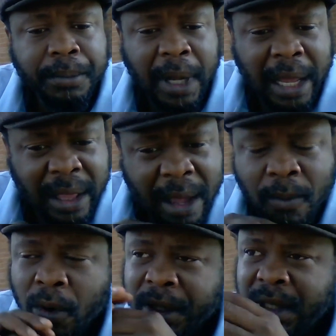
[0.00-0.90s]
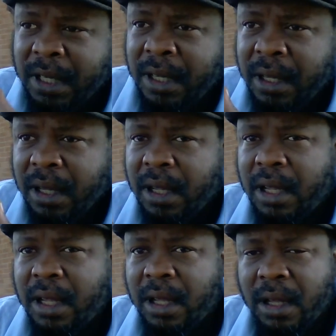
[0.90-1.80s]
and they want to
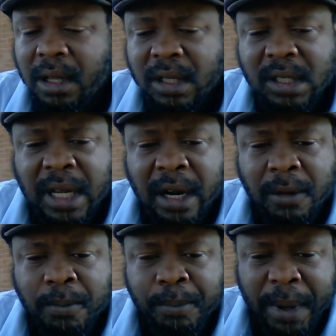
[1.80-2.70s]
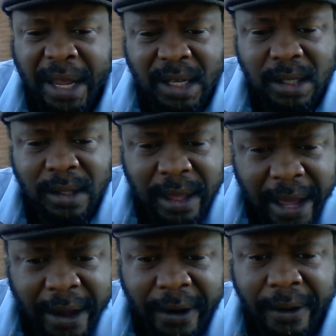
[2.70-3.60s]
set up base
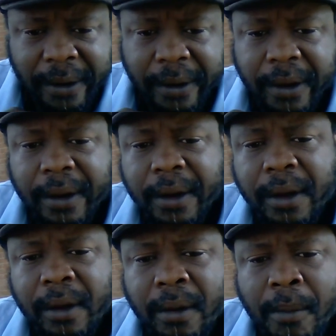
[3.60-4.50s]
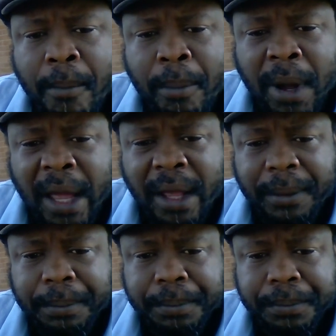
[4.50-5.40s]
there. But
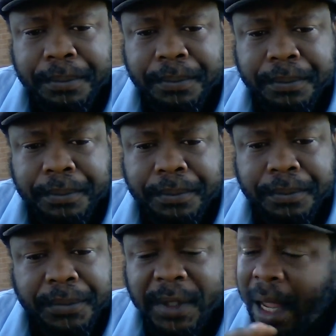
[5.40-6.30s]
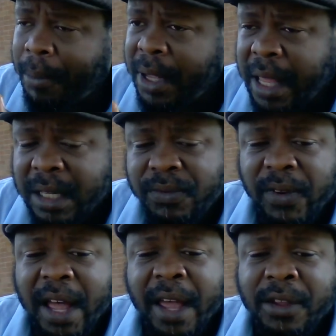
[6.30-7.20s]
I mean, that's
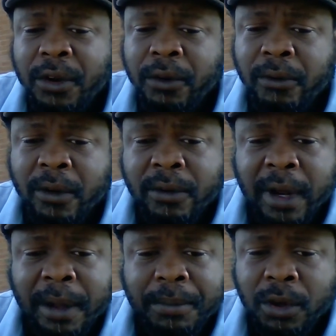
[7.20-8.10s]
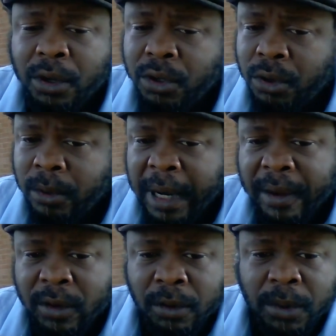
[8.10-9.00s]
fine. You're grown up. You can do
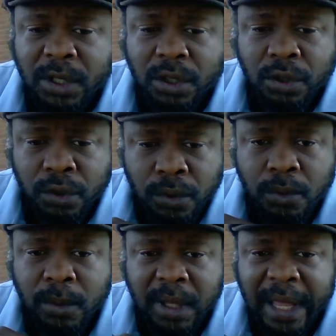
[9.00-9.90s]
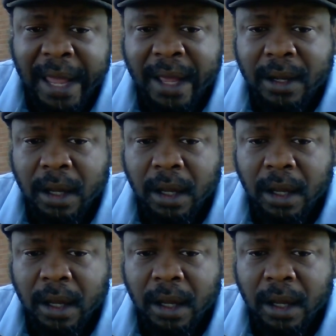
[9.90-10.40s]
whatever you wish to do with that.